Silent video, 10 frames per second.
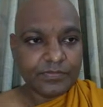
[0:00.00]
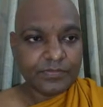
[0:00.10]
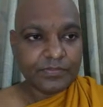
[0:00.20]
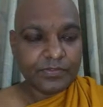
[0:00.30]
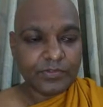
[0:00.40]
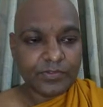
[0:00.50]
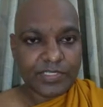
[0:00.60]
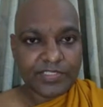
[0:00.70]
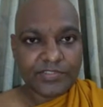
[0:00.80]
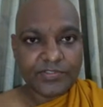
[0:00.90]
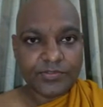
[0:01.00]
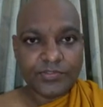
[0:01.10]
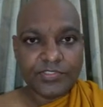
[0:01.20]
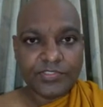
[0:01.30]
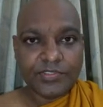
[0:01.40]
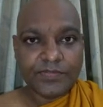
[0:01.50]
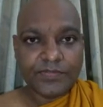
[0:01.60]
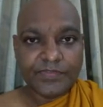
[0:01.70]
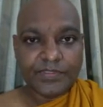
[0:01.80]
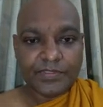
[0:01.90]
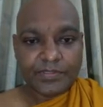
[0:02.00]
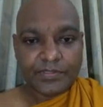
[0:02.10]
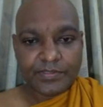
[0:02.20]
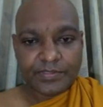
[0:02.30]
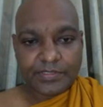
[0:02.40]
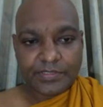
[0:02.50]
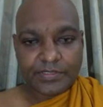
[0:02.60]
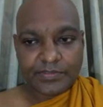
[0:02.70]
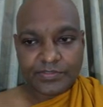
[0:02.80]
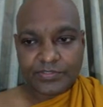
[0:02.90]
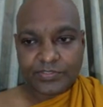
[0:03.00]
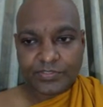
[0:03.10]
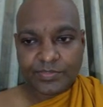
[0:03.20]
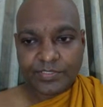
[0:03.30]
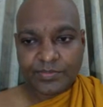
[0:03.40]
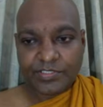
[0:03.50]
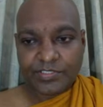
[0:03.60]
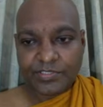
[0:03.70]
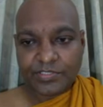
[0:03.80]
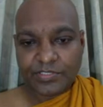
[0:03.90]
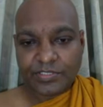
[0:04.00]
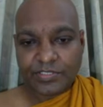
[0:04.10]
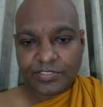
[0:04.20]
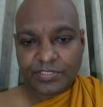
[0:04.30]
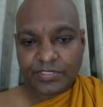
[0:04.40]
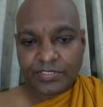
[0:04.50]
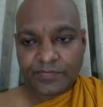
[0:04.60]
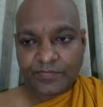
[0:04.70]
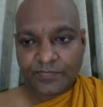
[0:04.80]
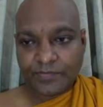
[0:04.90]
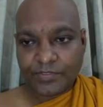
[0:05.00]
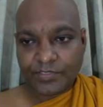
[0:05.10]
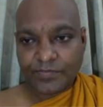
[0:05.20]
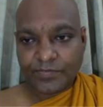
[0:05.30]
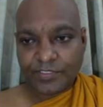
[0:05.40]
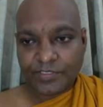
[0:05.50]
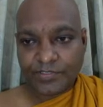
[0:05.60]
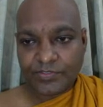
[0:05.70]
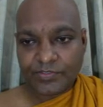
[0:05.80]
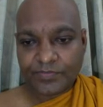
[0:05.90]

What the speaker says: All right, so here, just give me a minute. What I have done is,